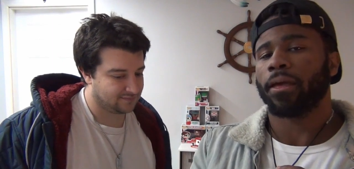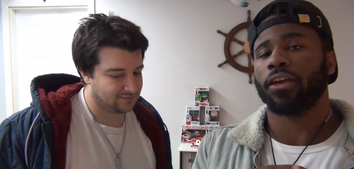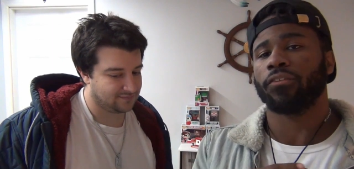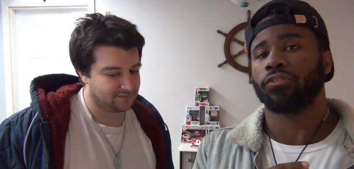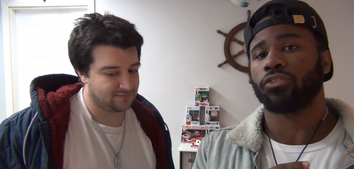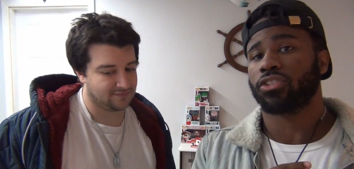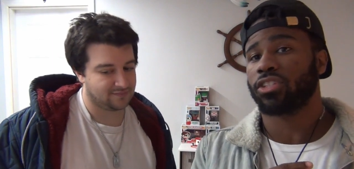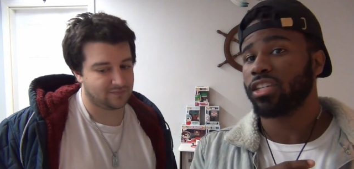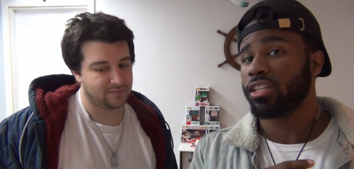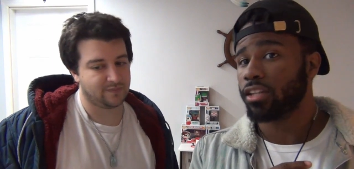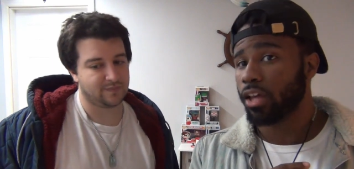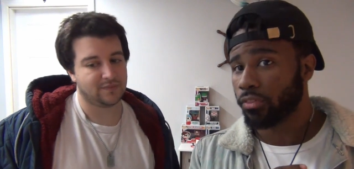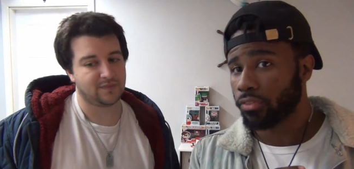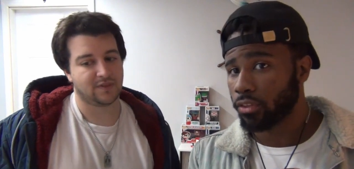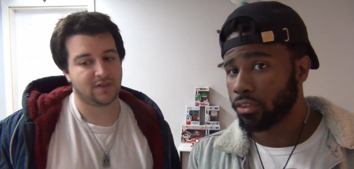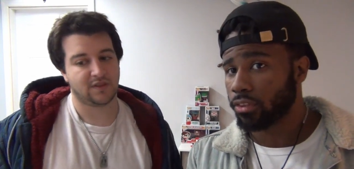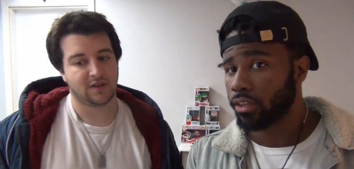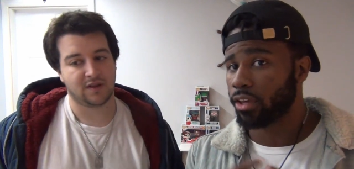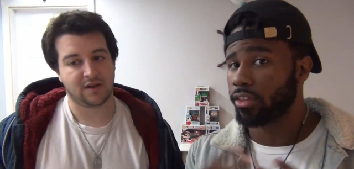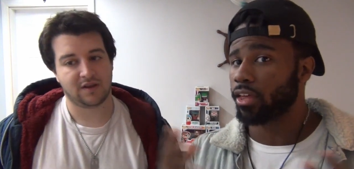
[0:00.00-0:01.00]
Speaker 1: If you see
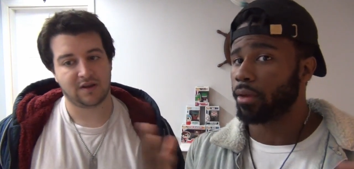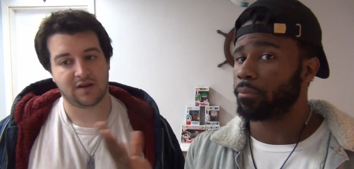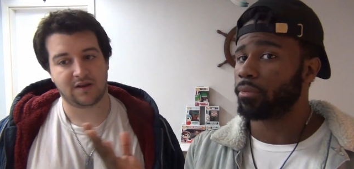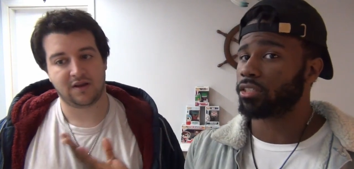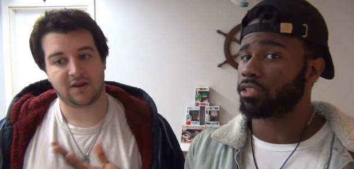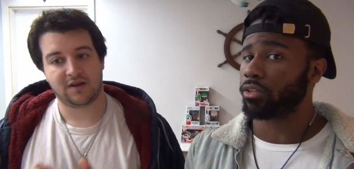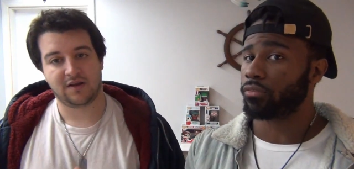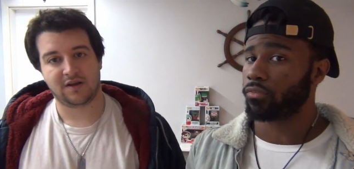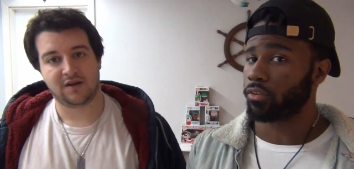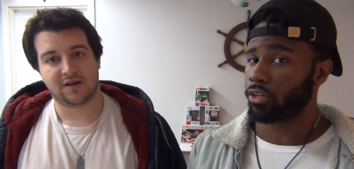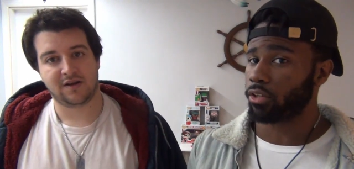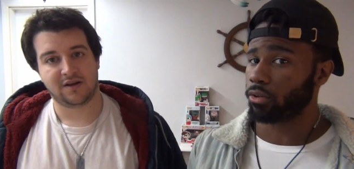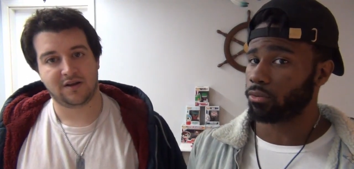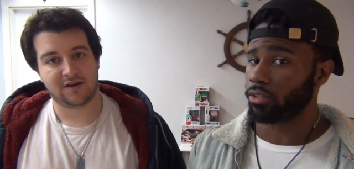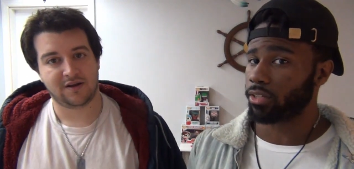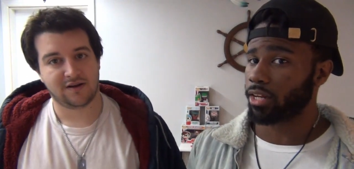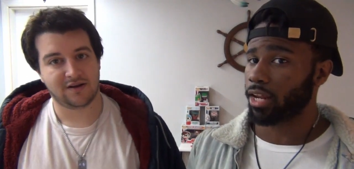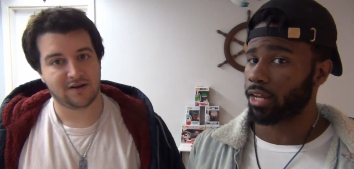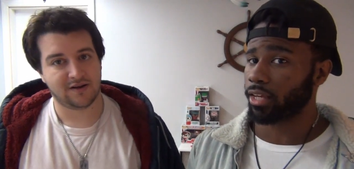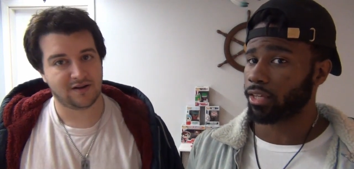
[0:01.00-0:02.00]
nothing there, that means the video
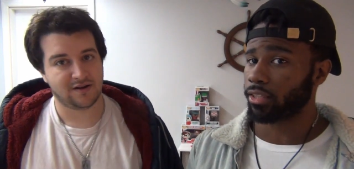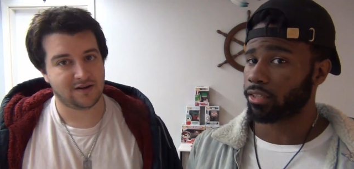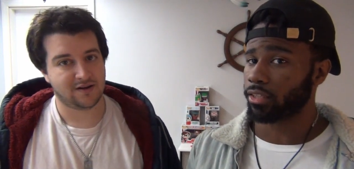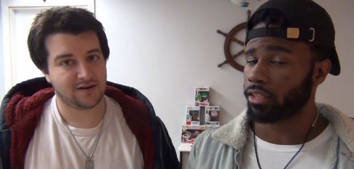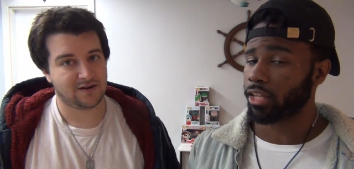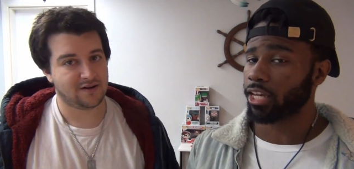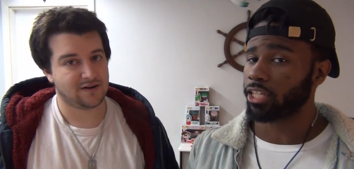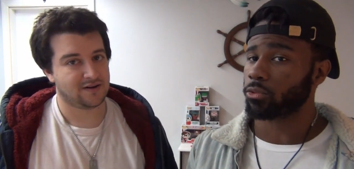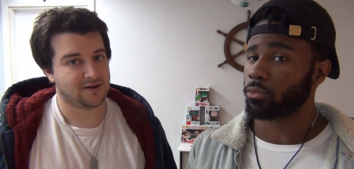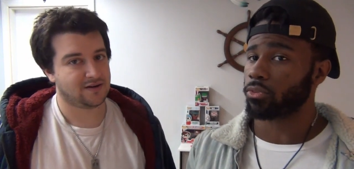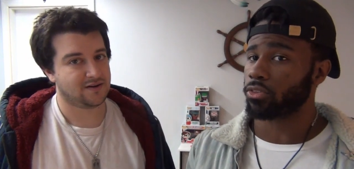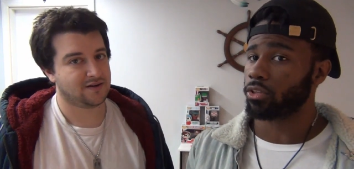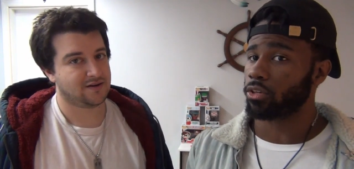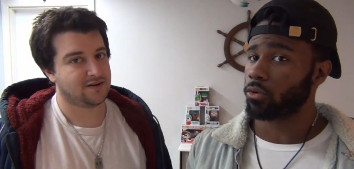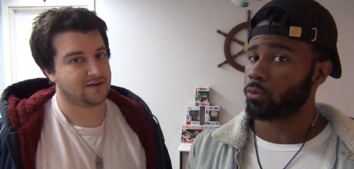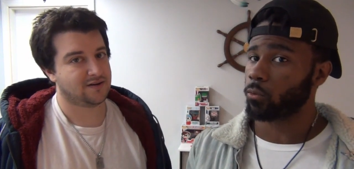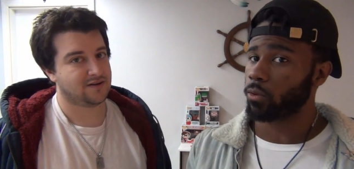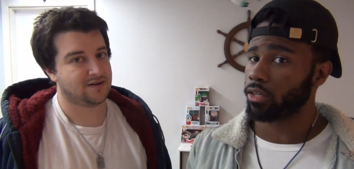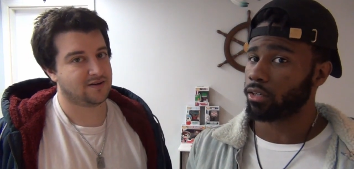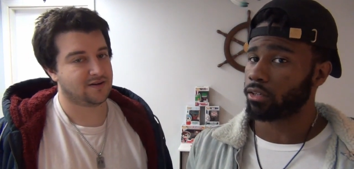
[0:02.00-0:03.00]
did not get the likes within
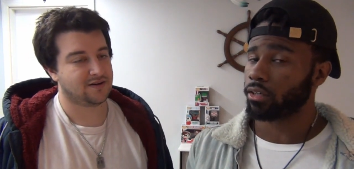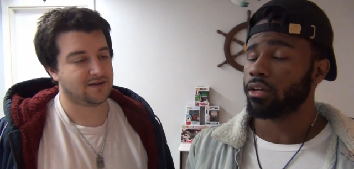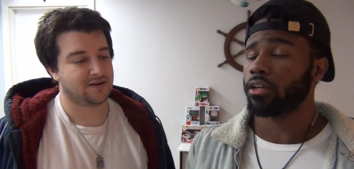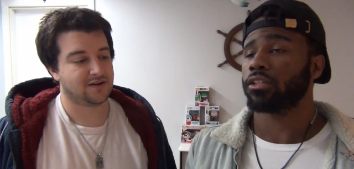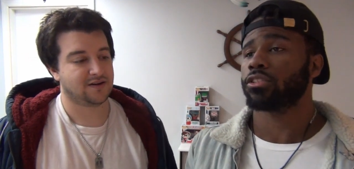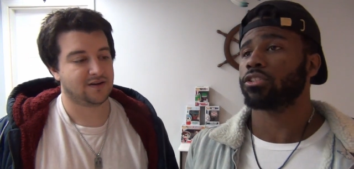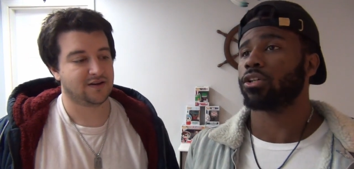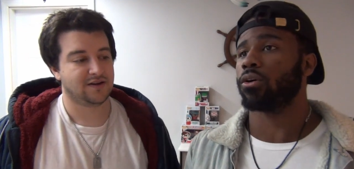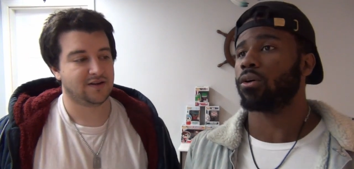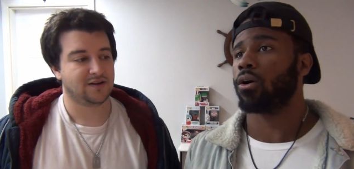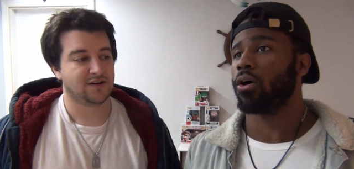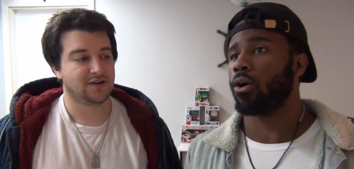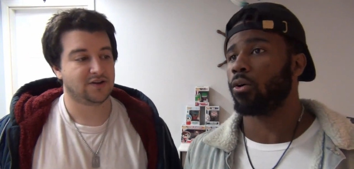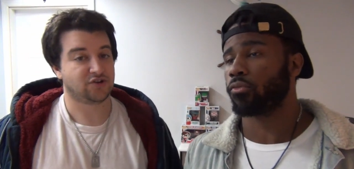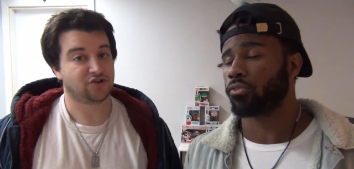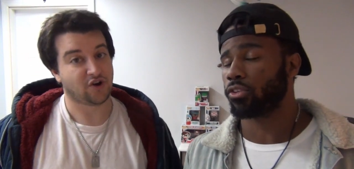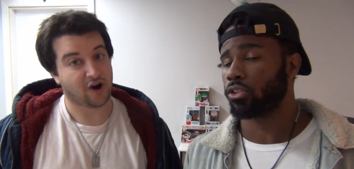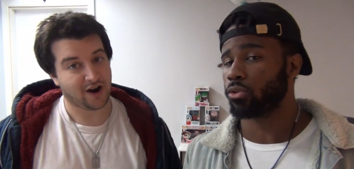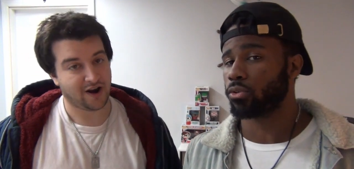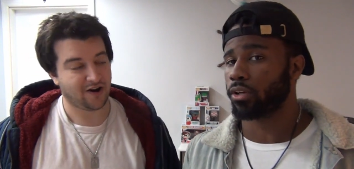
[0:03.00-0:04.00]
a week. So
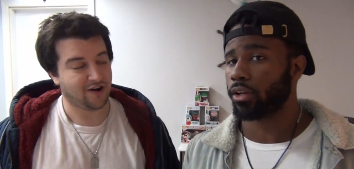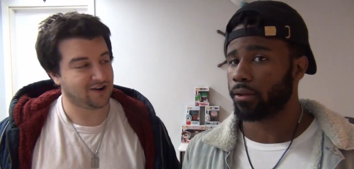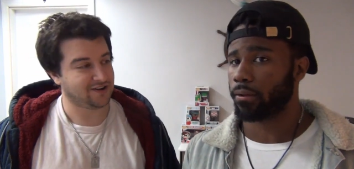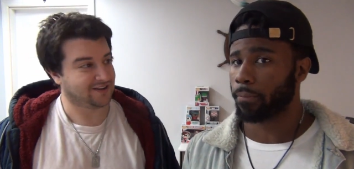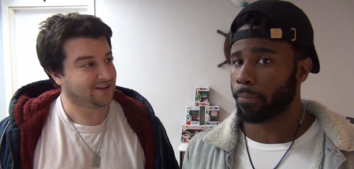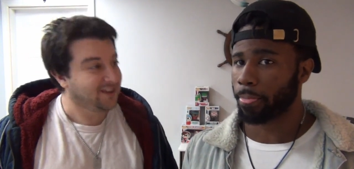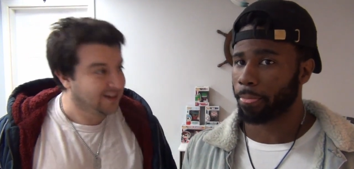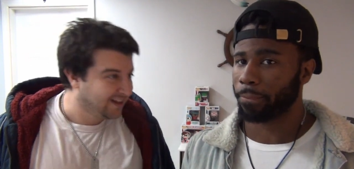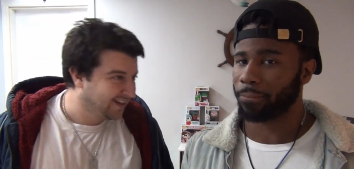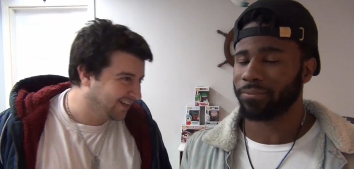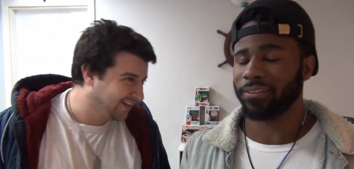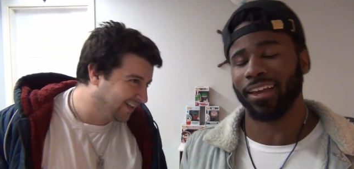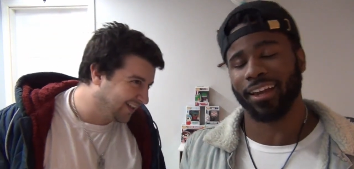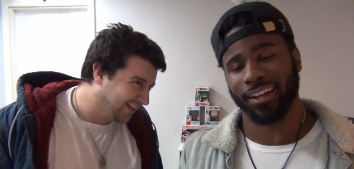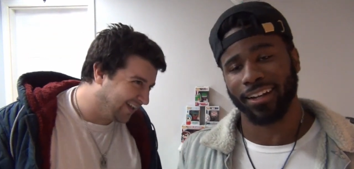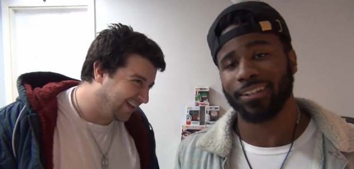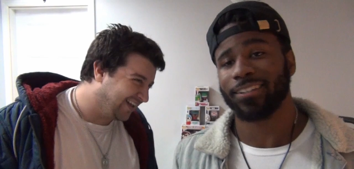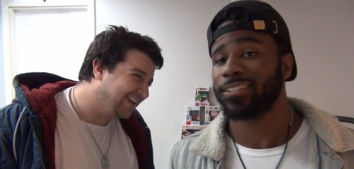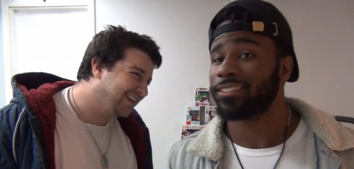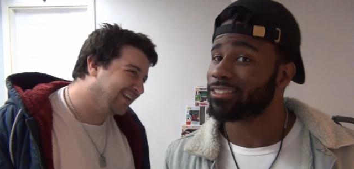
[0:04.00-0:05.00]
hopefully, try harder.
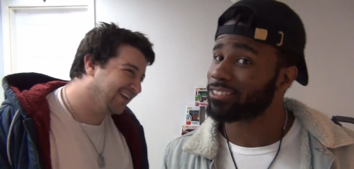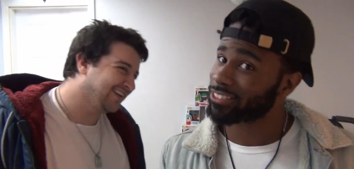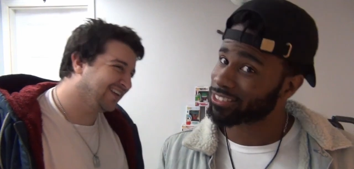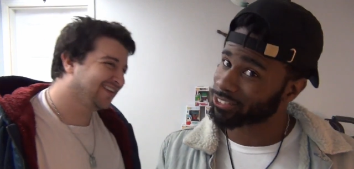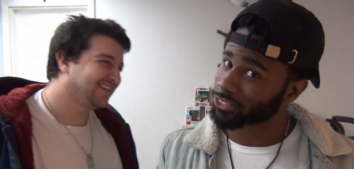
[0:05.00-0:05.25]
Yeah,